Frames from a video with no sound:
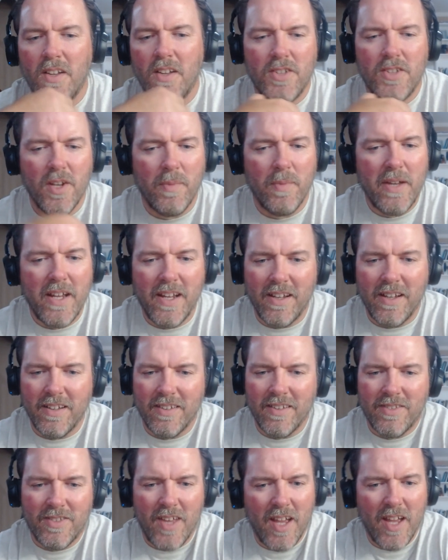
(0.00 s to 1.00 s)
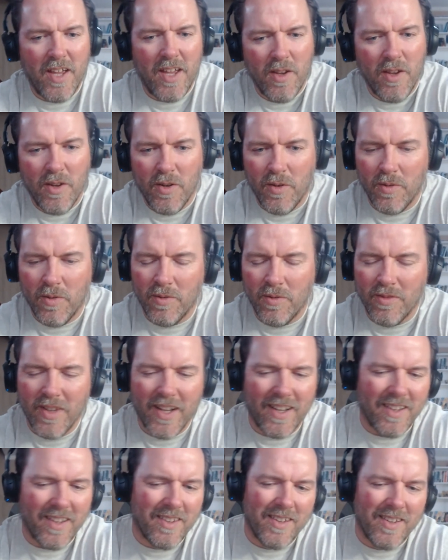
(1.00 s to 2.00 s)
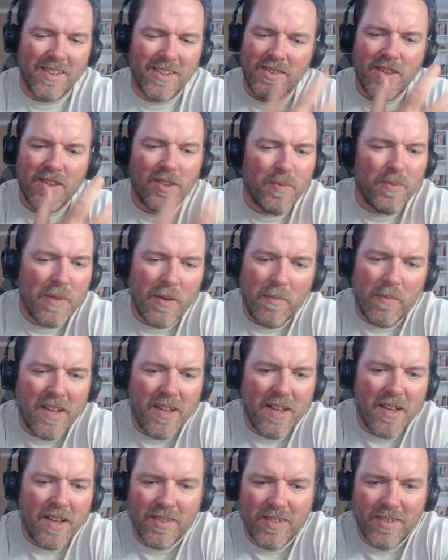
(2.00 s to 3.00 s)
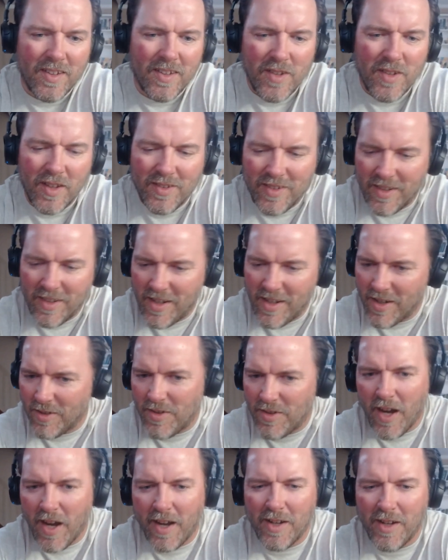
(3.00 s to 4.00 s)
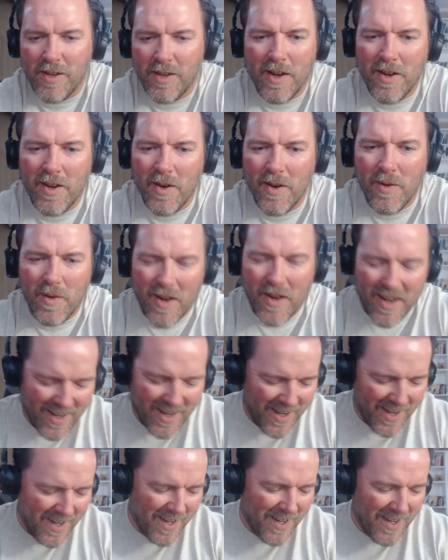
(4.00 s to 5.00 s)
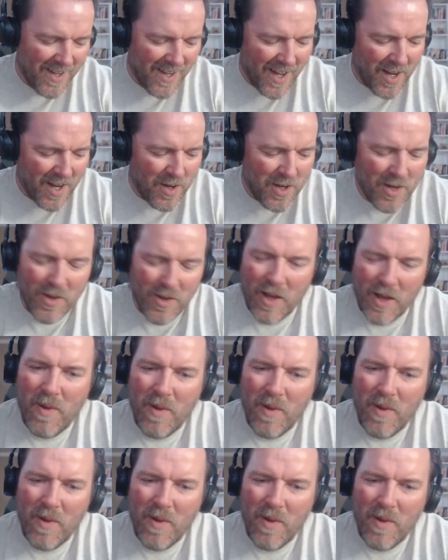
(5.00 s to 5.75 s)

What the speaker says: Jimmy, thank you. Like this has been amazing. Sitting here talking to you. I know you don't like